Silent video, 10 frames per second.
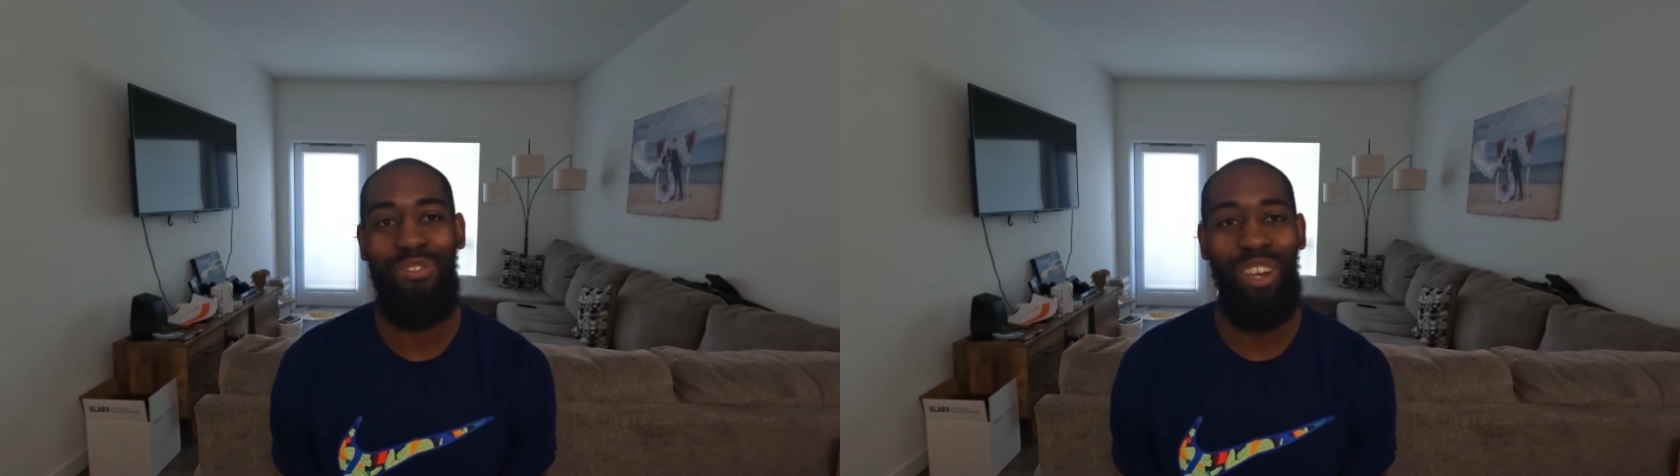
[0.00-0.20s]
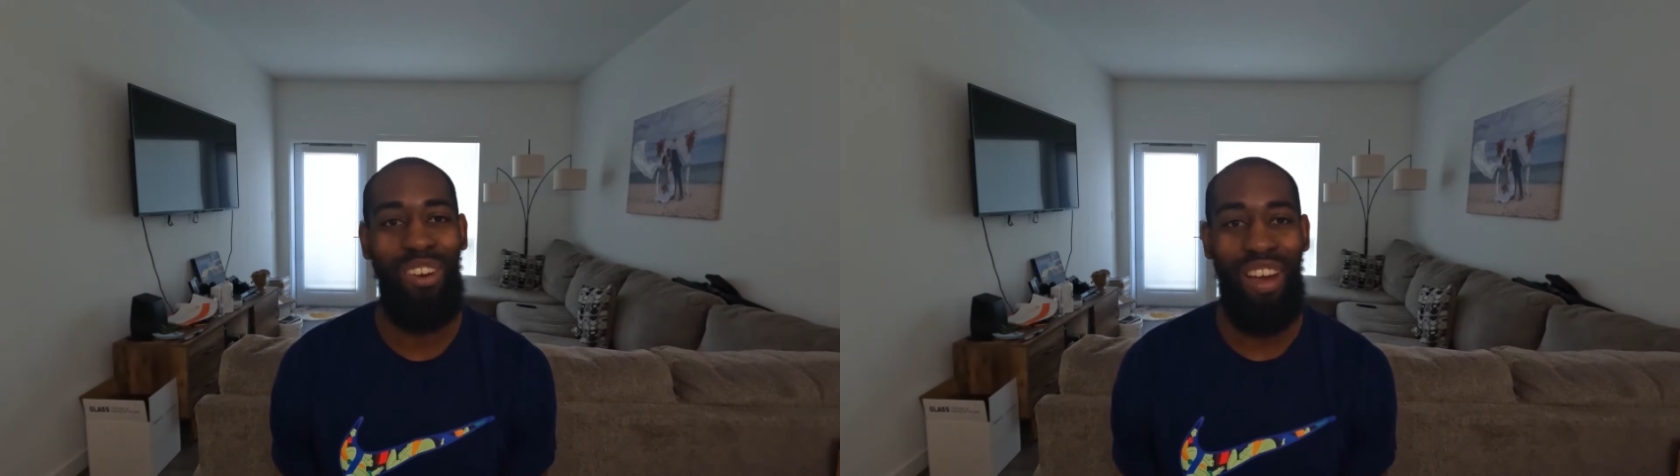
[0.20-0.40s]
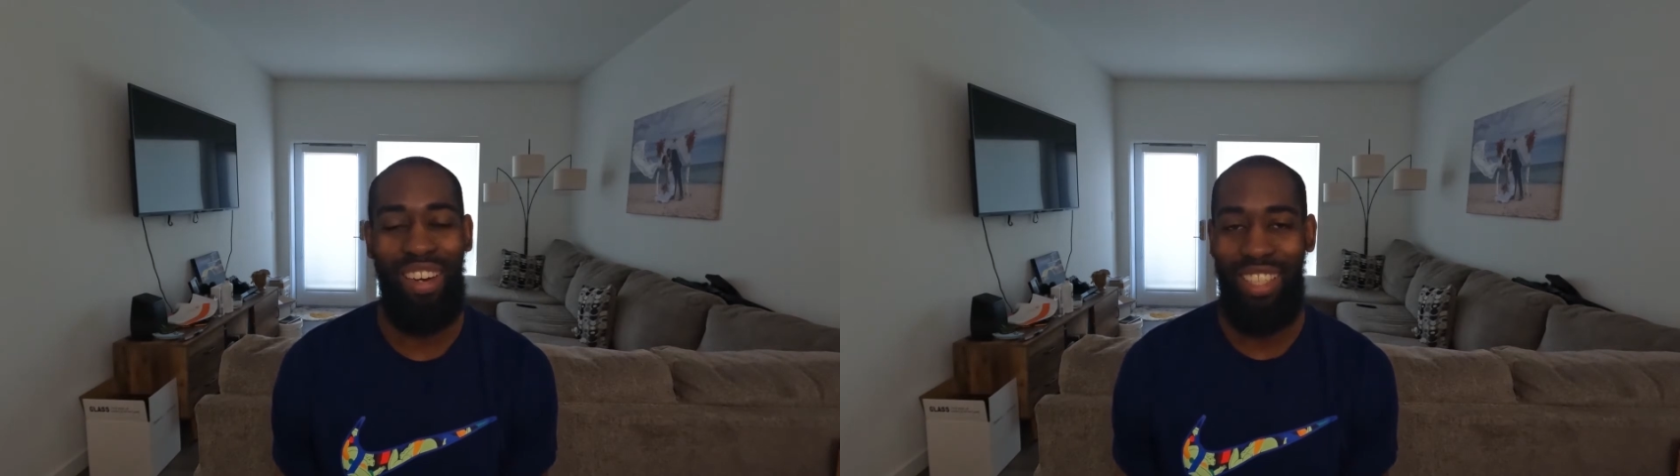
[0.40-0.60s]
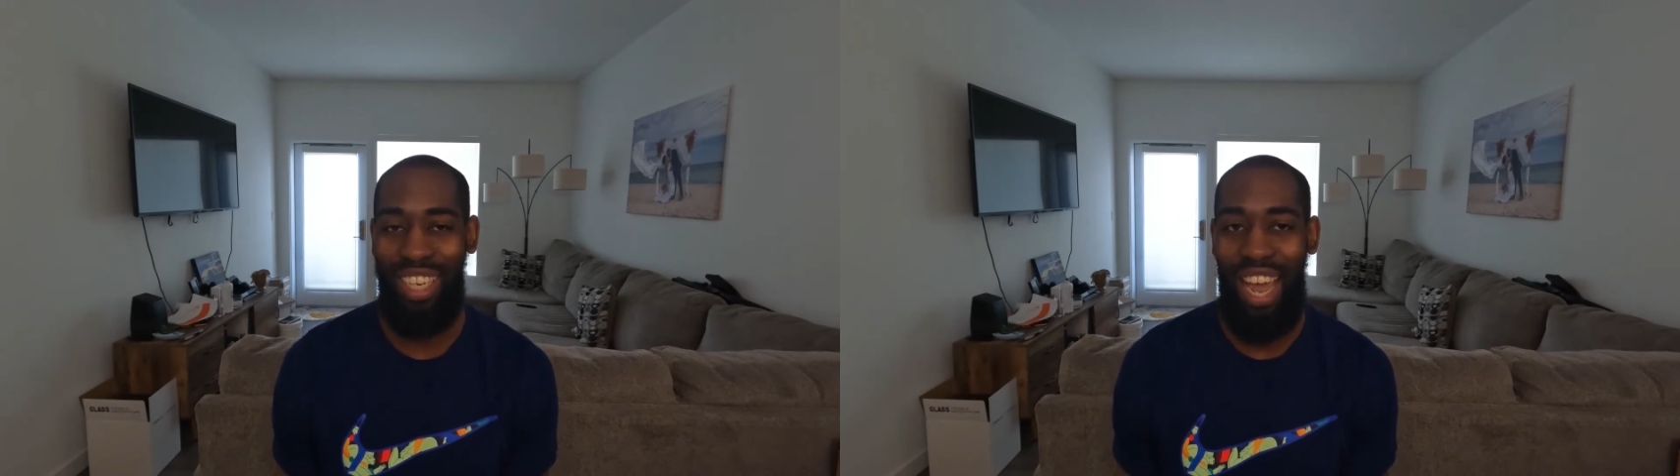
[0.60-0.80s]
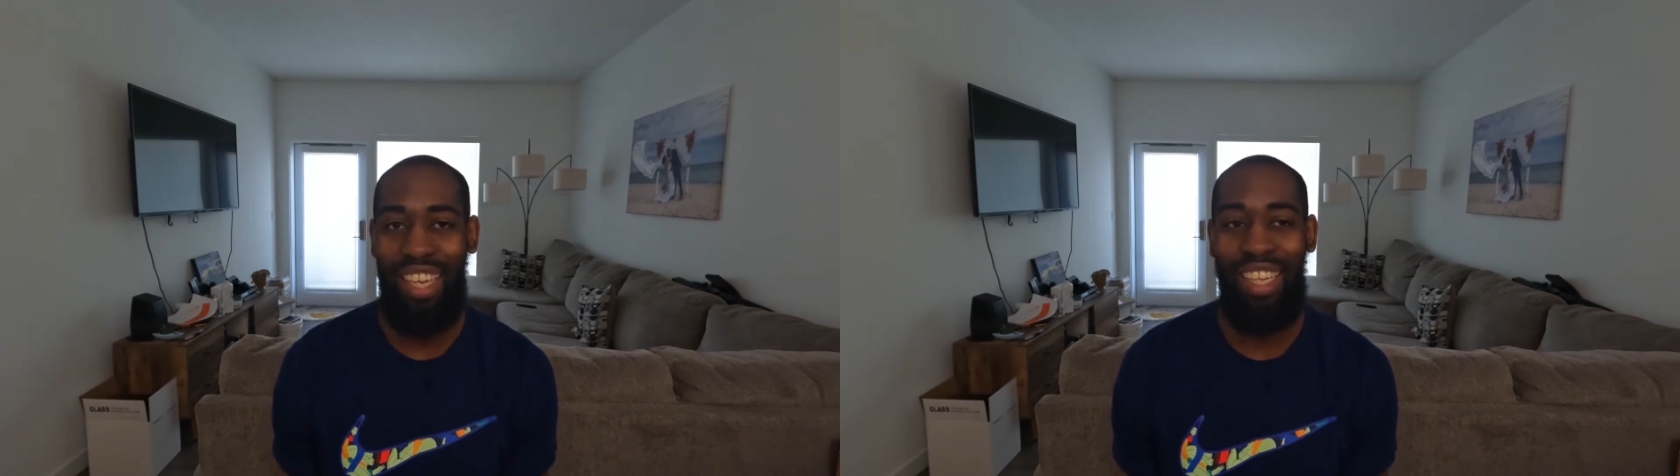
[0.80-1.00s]
figure out
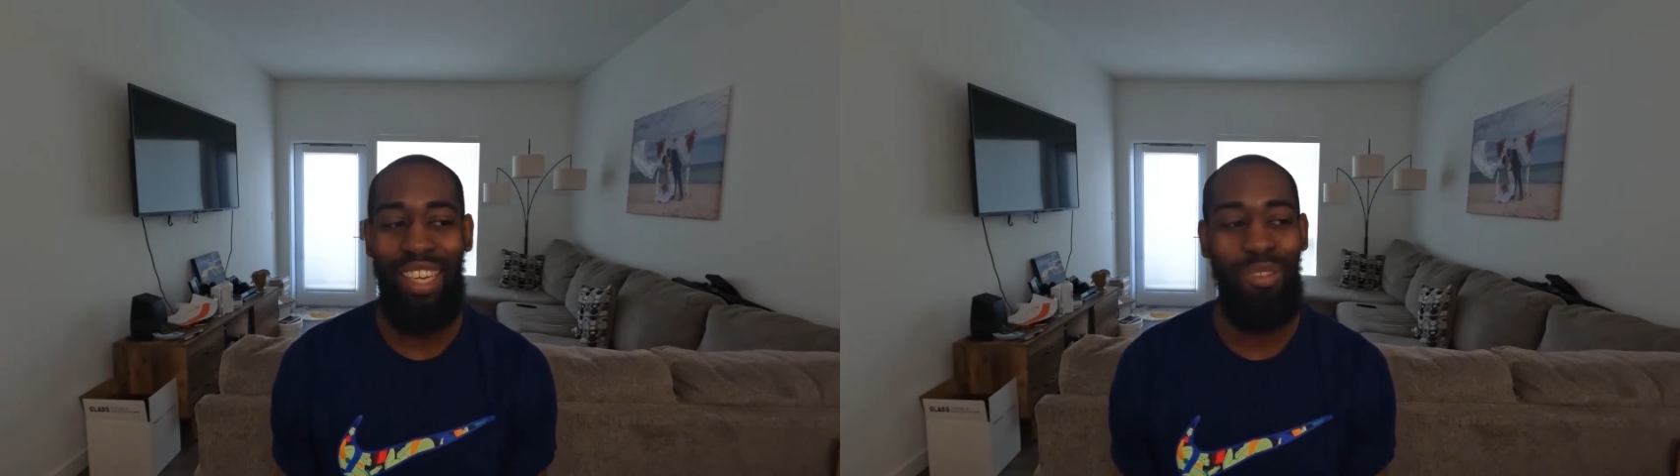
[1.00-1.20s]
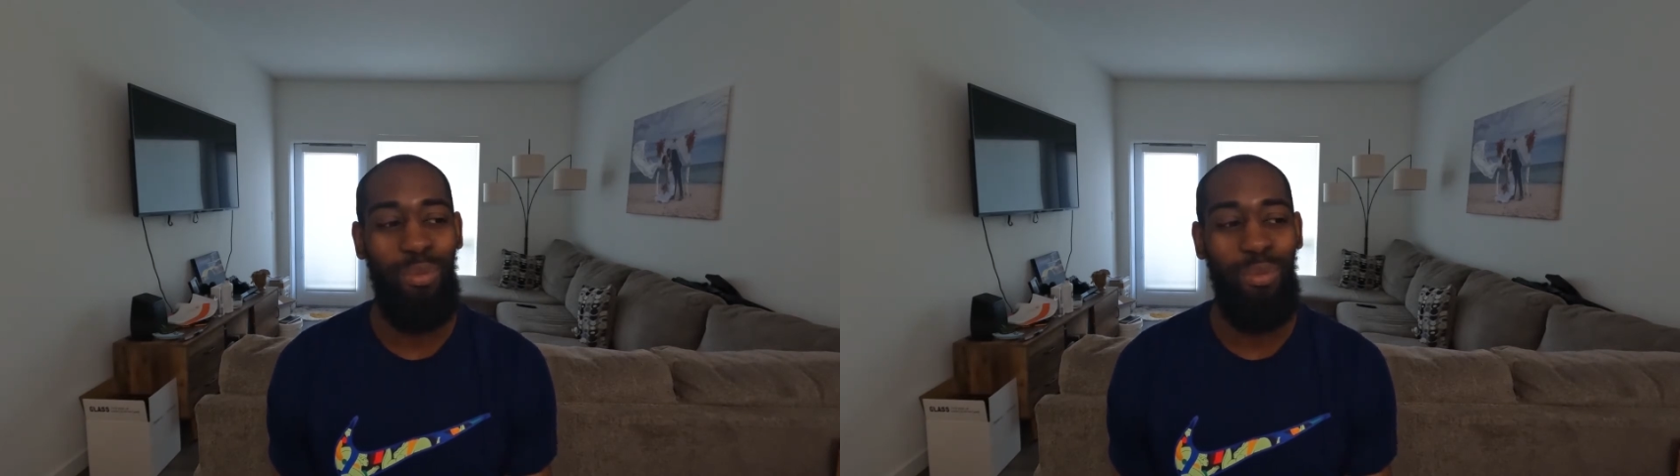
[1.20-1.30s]
exactly